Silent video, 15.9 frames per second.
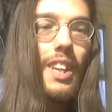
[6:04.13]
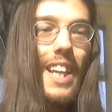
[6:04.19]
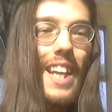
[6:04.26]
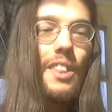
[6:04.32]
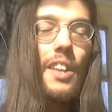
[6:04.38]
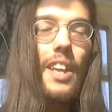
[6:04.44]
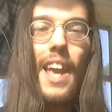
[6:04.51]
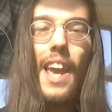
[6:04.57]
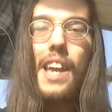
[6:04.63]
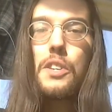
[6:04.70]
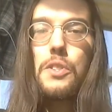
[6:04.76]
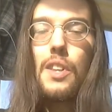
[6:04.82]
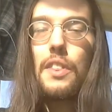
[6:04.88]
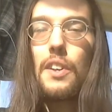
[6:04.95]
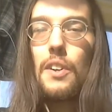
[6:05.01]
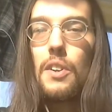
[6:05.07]
In the case
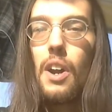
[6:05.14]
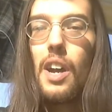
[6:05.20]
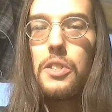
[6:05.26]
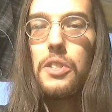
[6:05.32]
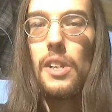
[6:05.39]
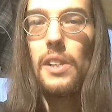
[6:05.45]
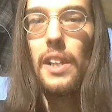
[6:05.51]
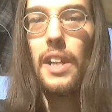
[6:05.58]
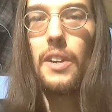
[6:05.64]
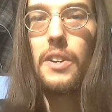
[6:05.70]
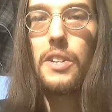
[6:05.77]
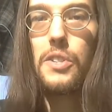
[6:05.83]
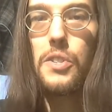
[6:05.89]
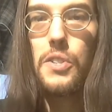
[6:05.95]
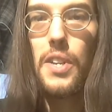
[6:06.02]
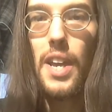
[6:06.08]
that they're not declared
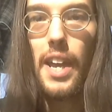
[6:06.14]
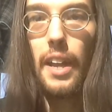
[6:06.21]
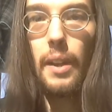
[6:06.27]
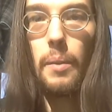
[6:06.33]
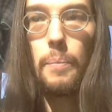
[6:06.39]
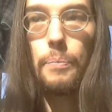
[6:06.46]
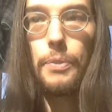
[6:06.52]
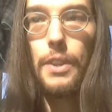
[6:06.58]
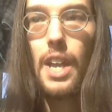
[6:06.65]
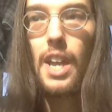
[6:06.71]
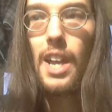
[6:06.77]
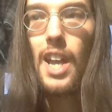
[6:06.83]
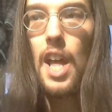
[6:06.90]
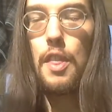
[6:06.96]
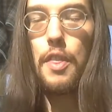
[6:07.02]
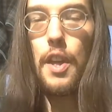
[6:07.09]
insane,
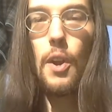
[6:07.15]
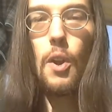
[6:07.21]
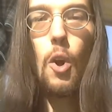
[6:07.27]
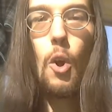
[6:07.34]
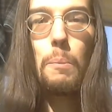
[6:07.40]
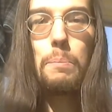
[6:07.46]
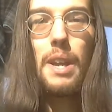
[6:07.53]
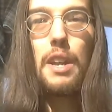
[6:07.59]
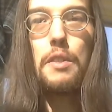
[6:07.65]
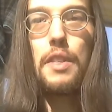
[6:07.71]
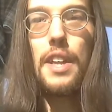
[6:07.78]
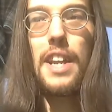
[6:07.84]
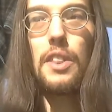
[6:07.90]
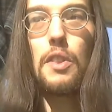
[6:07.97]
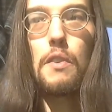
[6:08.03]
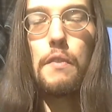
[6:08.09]
they're hoping
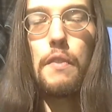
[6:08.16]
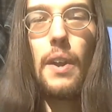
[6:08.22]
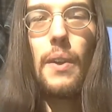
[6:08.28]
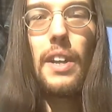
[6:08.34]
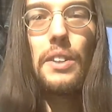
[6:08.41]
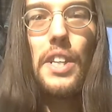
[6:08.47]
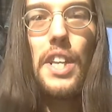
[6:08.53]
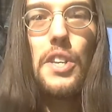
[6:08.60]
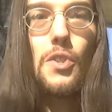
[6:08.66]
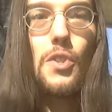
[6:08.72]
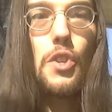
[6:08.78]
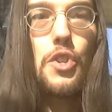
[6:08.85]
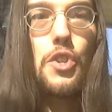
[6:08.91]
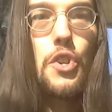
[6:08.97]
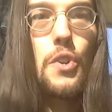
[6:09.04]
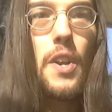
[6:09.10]
that at the very least
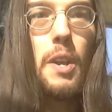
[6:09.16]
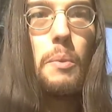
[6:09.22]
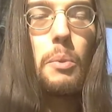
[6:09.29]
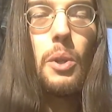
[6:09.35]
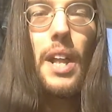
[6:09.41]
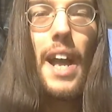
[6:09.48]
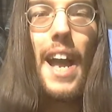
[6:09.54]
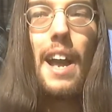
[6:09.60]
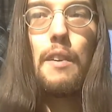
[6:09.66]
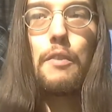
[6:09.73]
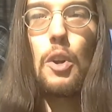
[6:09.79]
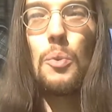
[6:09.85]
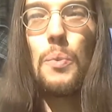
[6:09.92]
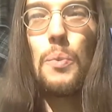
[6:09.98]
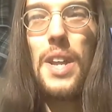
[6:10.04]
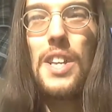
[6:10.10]
the jury will have
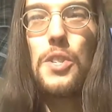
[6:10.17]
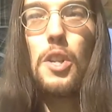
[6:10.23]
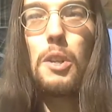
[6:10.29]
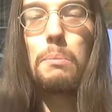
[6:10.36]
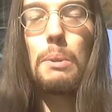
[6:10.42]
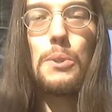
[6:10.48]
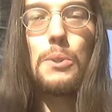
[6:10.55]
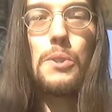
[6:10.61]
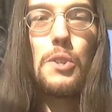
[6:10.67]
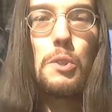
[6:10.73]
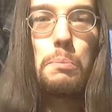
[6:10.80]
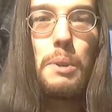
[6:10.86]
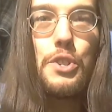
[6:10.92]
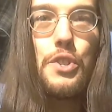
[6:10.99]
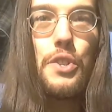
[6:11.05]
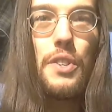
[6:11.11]
a reasonable
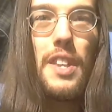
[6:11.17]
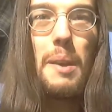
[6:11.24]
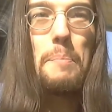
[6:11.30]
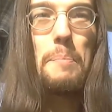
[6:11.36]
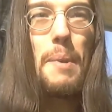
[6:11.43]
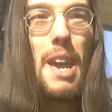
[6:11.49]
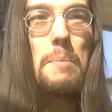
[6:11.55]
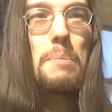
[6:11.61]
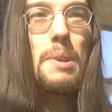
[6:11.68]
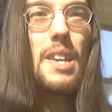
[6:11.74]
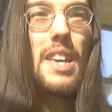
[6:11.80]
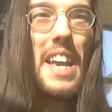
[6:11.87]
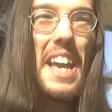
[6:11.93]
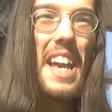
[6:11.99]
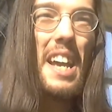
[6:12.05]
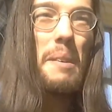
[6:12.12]
suspicion that maybe
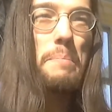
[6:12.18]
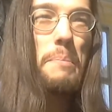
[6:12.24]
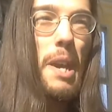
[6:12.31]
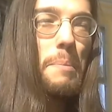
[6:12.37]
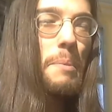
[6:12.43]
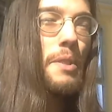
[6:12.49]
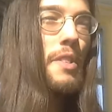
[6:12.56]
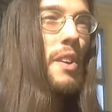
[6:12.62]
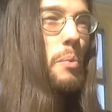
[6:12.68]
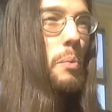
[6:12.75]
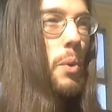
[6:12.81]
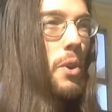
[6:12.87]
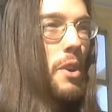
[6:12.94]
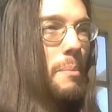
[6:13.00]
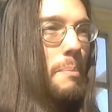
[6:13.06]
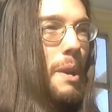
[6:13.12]
they
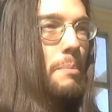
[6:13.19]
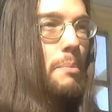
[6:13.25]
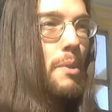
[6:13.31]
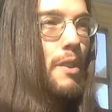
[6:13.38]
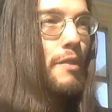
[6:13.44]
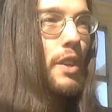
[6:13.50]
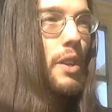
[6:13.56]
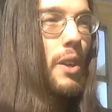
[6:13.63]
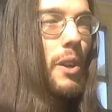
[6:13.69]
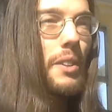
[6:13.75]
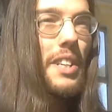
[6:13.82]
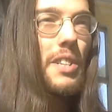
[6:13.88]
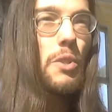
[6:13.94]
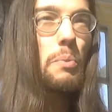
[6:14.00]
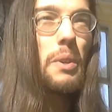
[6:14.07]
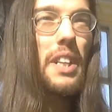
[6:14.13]
were a member of a cult
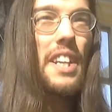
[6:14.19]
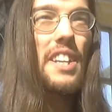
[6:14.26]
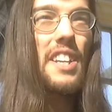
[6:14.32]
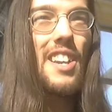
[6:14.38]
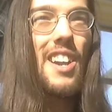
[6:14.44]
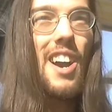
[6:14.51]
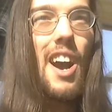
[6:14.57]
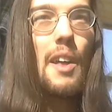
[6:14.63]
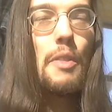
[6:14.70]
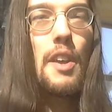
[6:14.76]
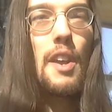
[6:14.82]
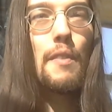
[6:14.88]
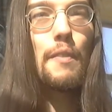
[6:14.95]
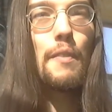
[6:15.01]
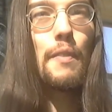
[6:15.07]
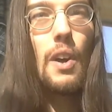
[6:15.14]
and it's really not
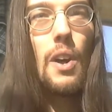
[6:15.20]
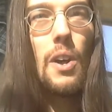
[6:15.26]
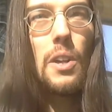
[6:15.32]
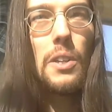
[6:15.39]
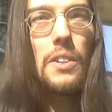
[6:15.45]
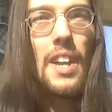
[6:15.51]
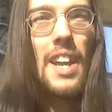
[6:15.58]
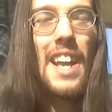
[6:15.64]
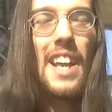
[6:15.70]
their fault.